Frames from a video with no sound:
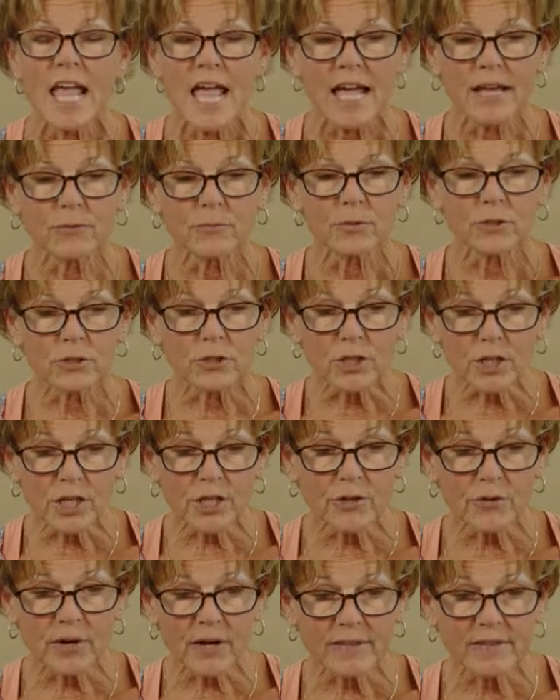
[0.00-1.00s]
And we're
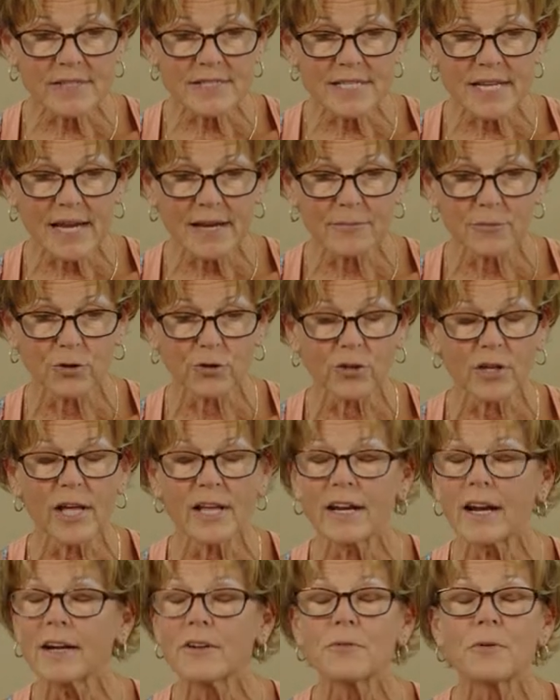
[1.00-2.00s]
looking around the table,
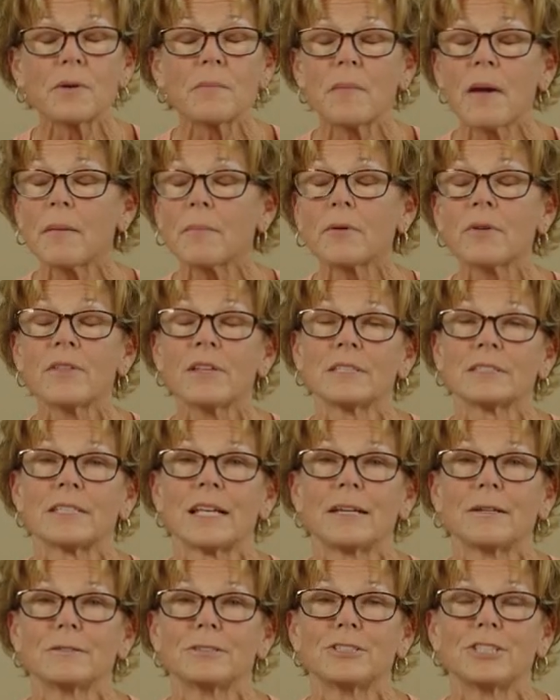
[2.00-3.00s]
and I remember this
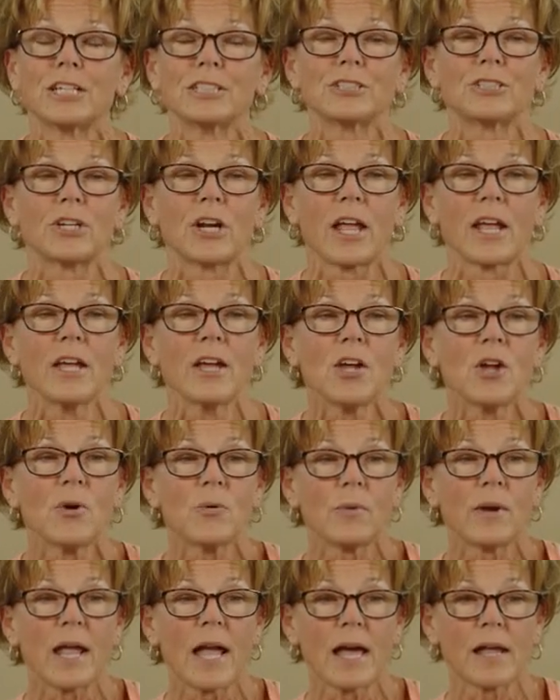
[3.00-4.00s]
like it was yesterday.
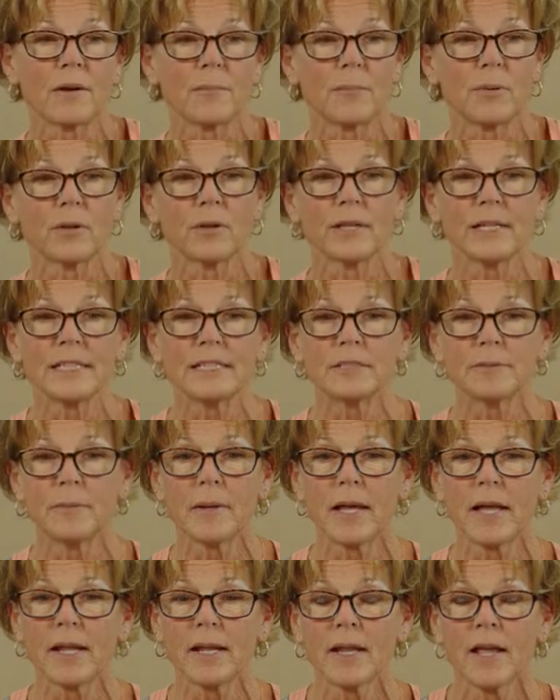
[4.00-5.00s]
We had a
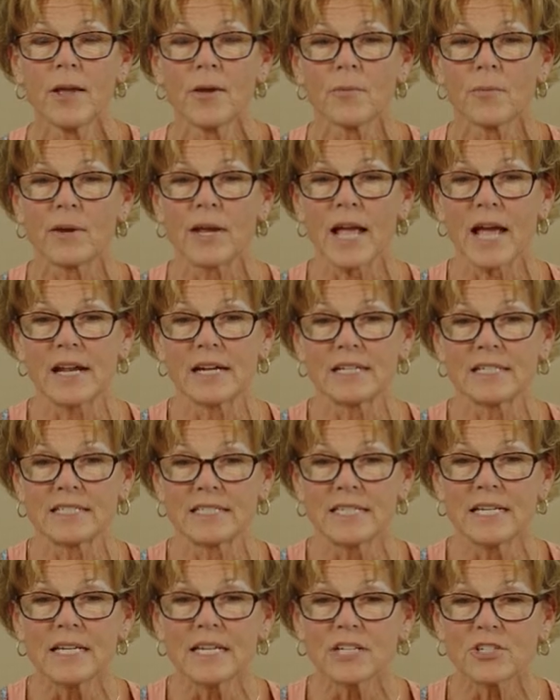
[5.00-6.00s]
policeman, we had a
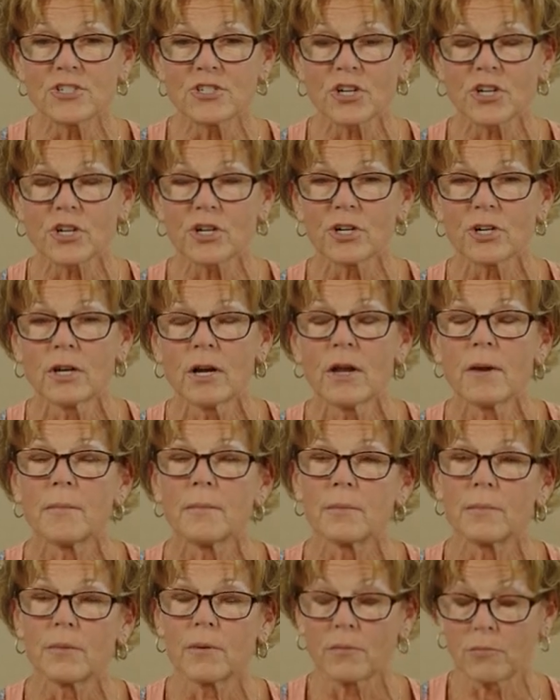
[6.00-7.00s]
teacher,
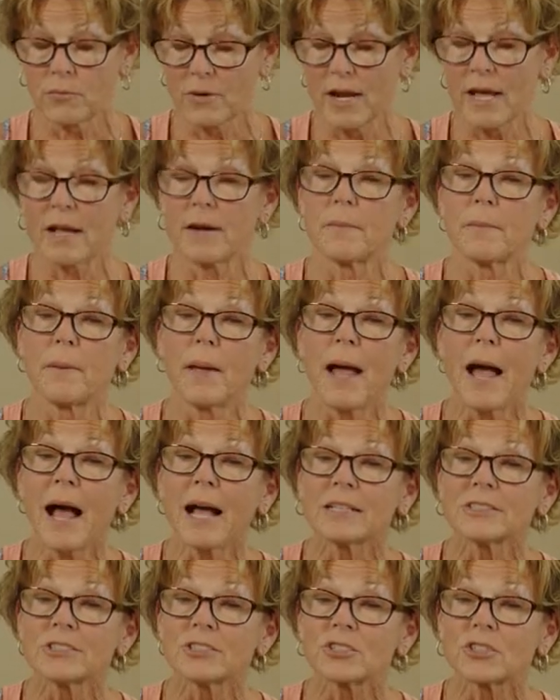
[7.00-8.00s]
we had a
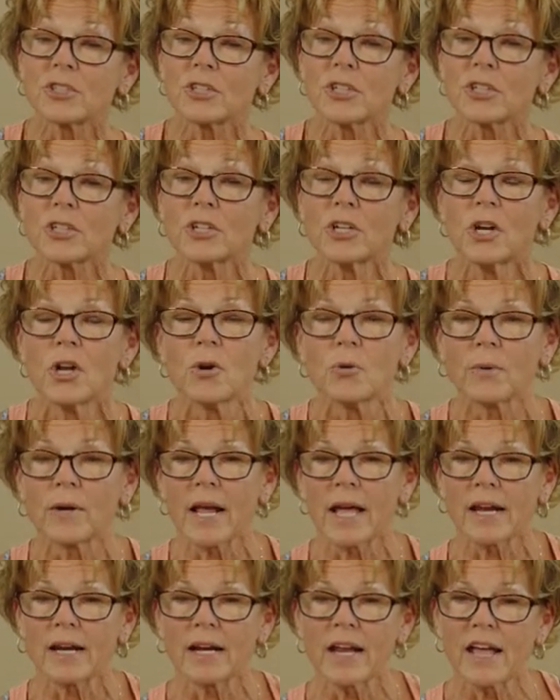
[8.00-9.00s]
pastor, we
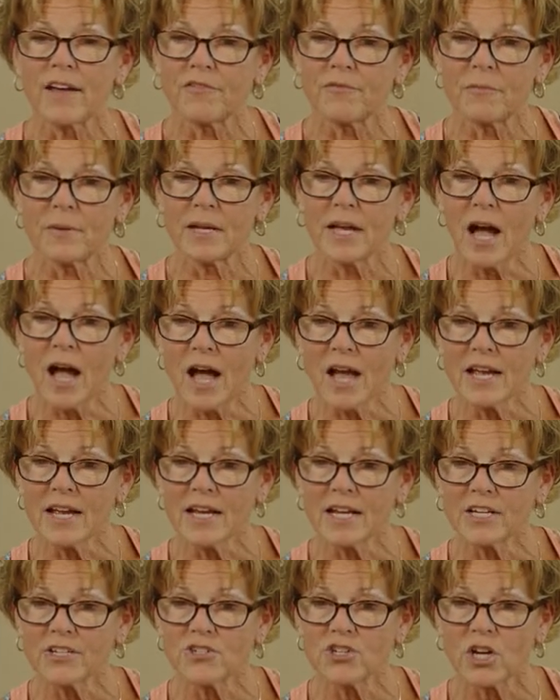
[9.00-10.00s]
had an FBI
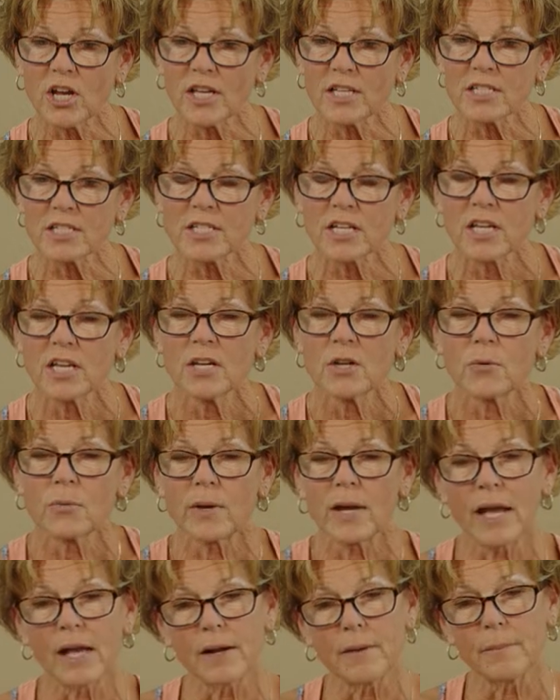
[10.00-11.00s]
agent,
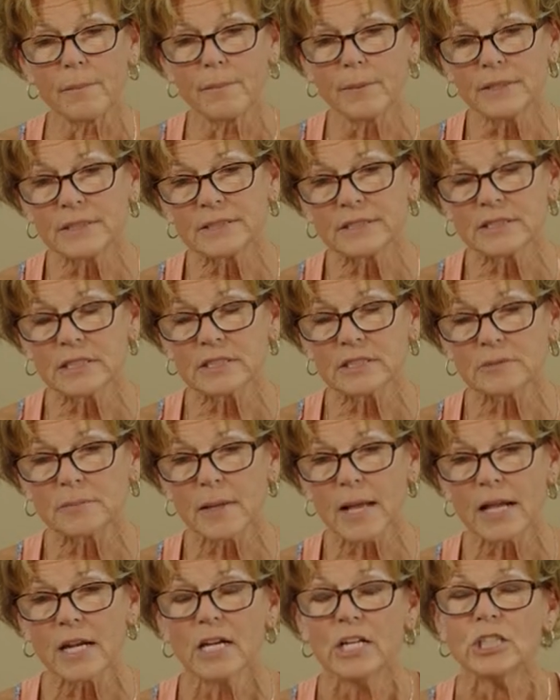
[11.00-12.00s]
we had a
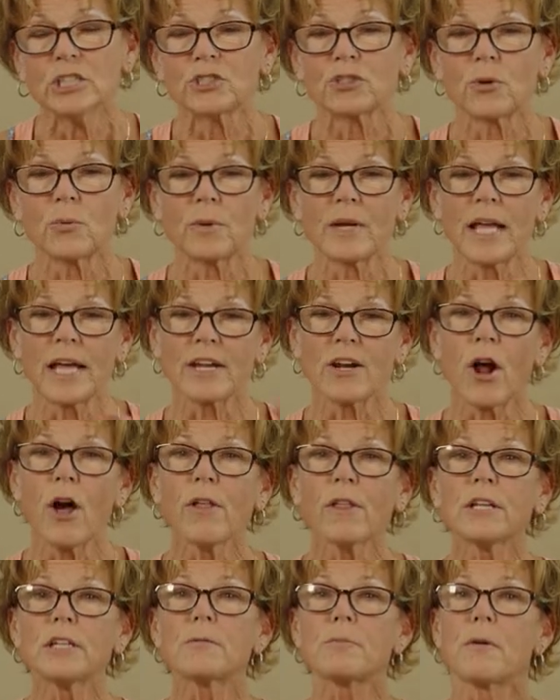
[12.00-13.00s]
businessman. So we had
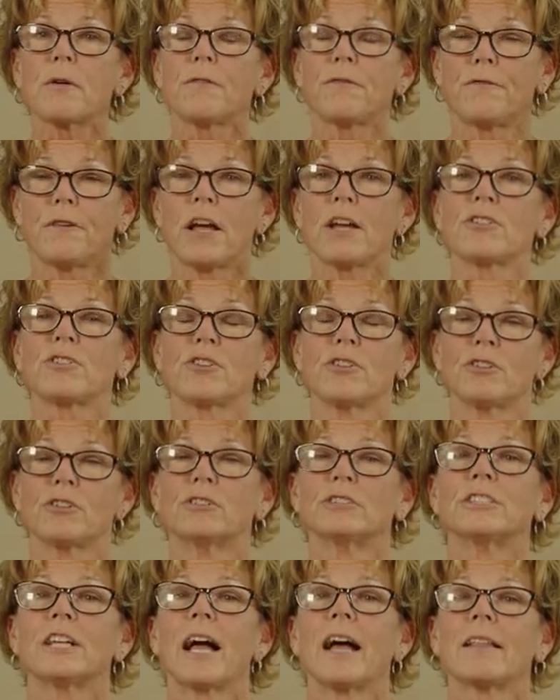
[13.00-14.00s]
all these
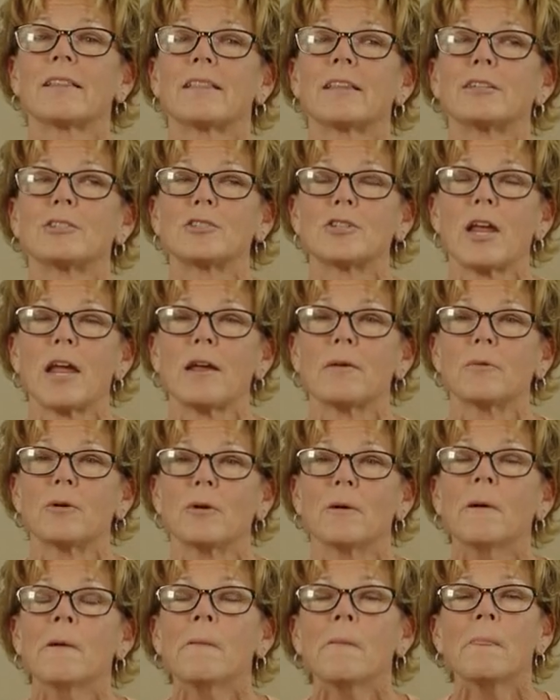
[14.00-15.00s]
professionals at this
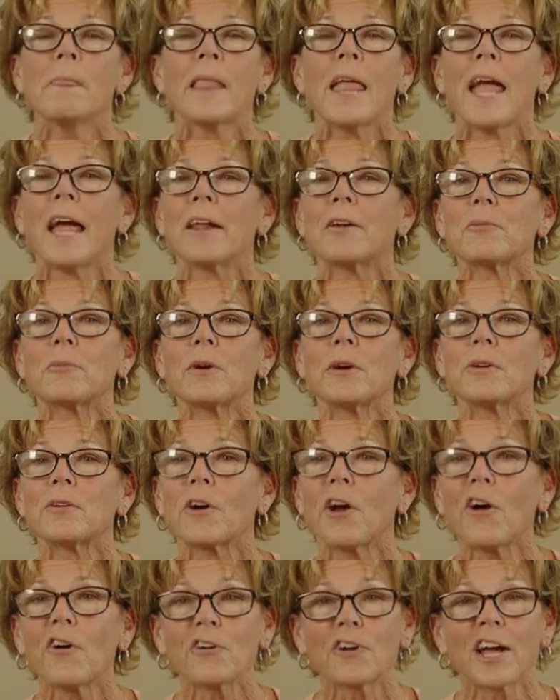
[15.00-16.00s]
table, and we
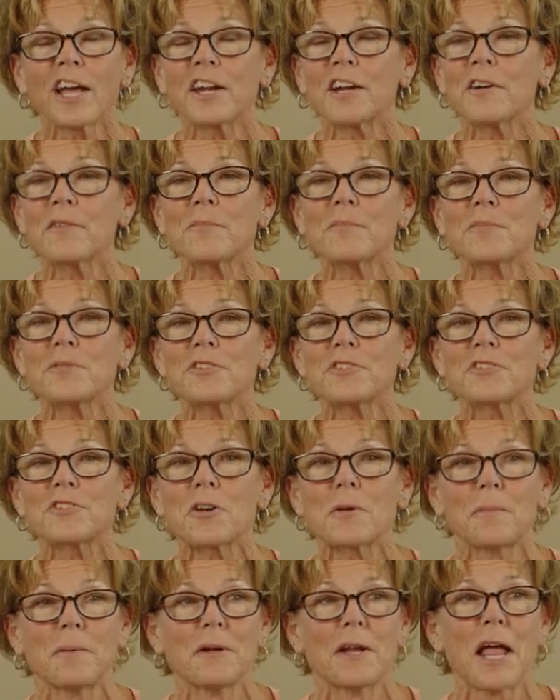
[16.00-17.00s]
were all kind of
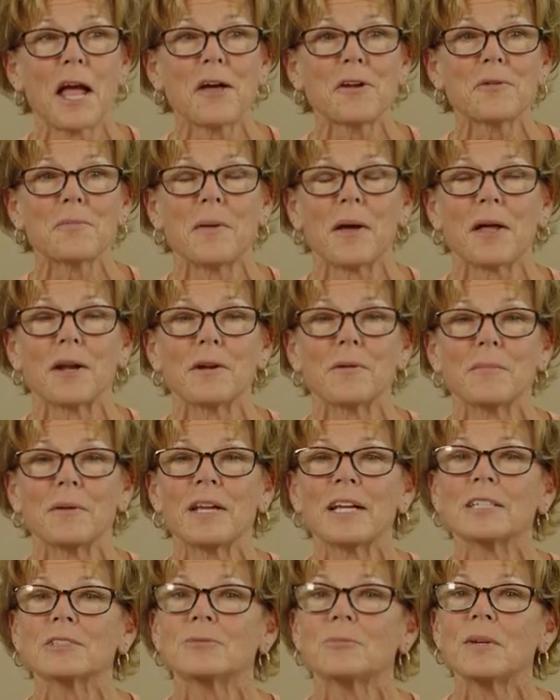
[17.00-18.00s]
tripping out about it
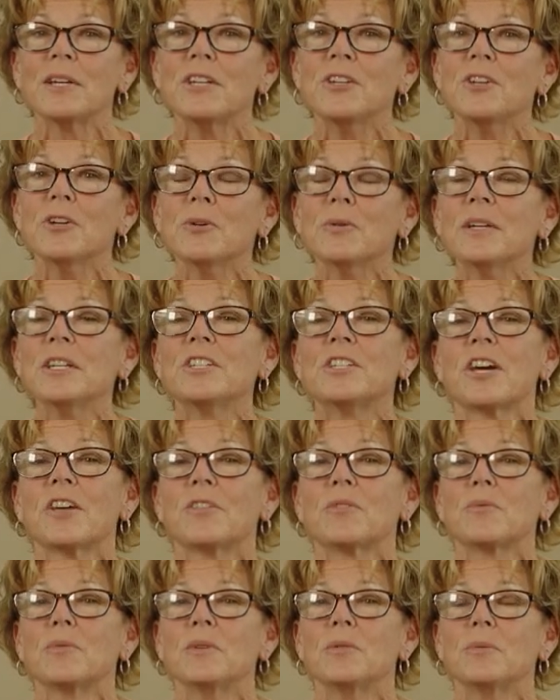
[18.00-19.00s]
because we knew each
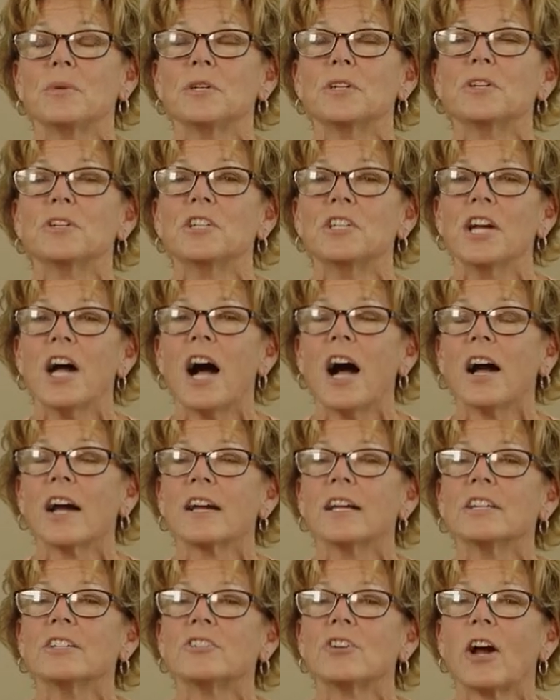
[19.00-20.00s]
other when we were
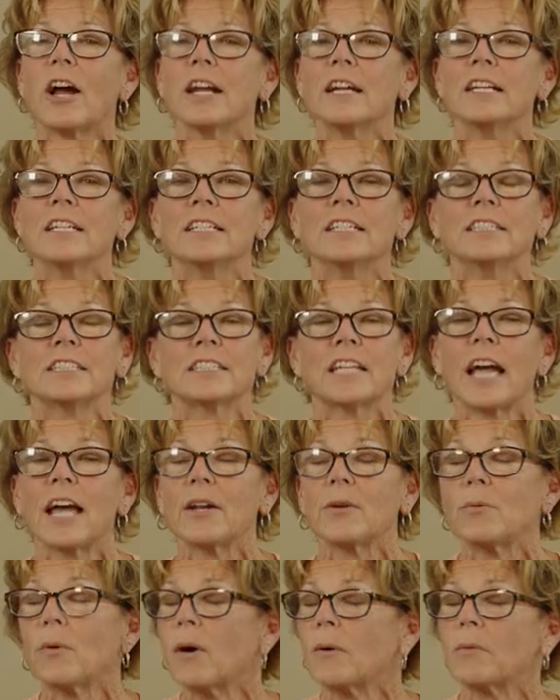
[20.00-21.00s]
young and trying to
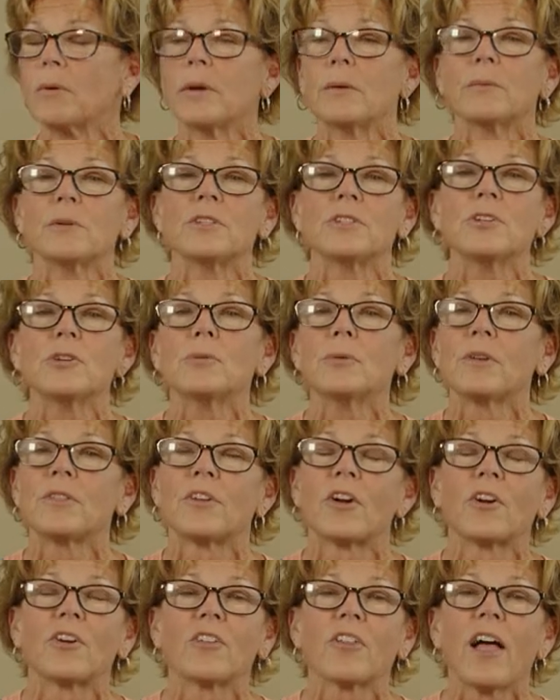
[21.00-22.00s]
decide what we would do
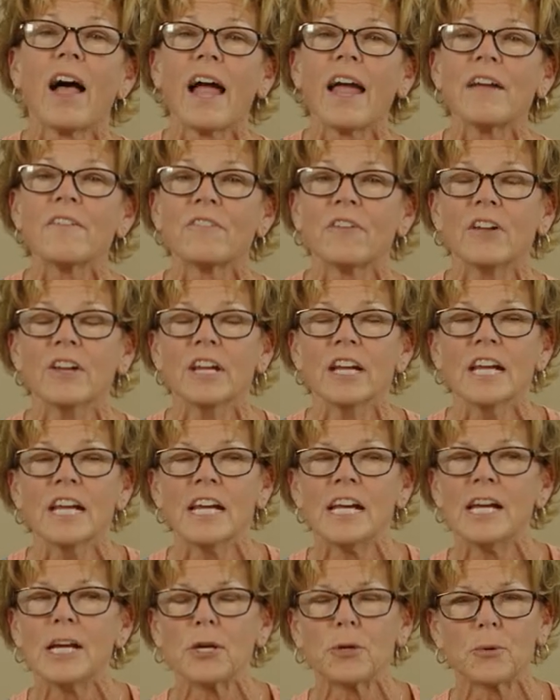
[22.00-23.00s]
with our life. And
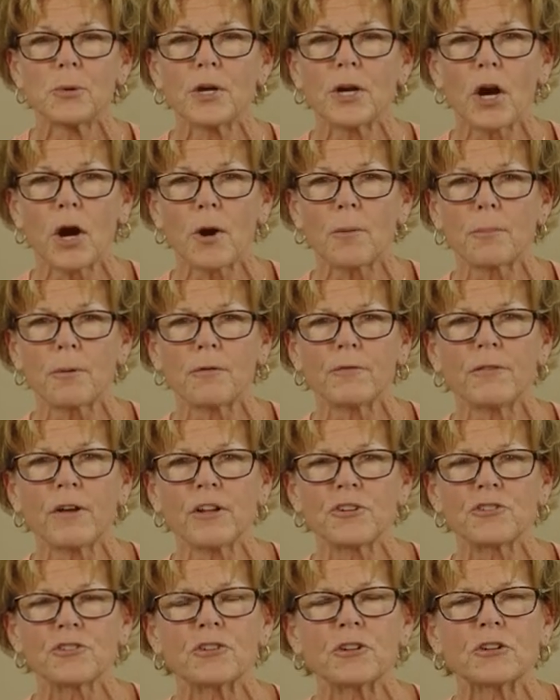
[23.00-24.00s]
here we are,
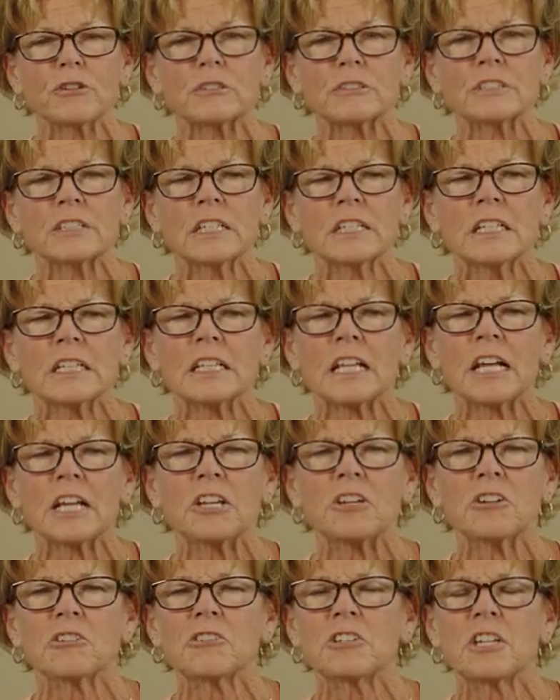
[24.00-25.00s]
professionals,
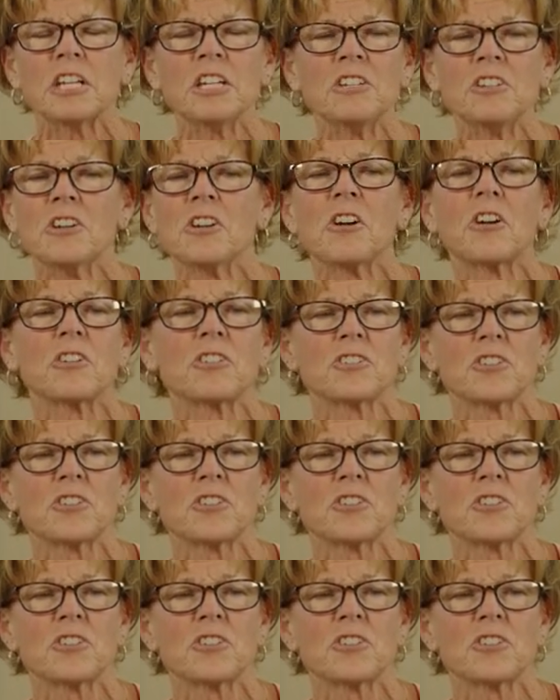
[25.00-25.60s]
like you're teaching our